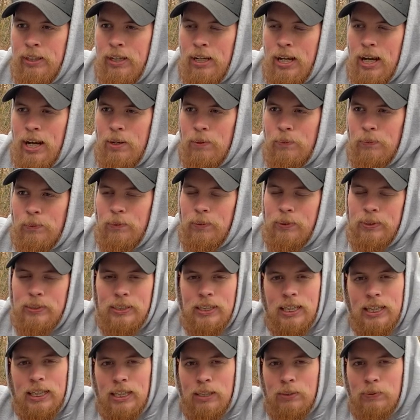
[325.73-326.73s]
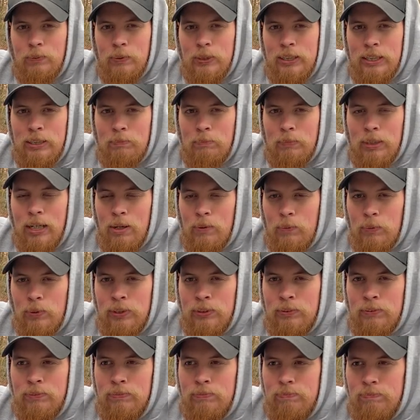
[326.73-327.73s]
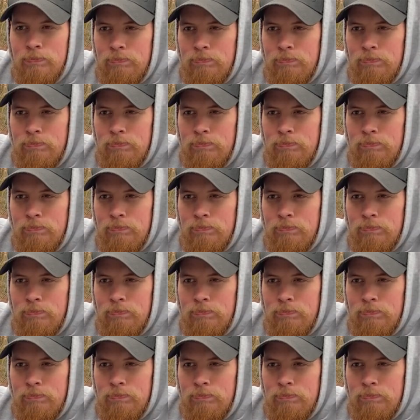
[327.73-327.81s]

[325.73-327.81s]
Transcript: I don't know exactly when, but I will,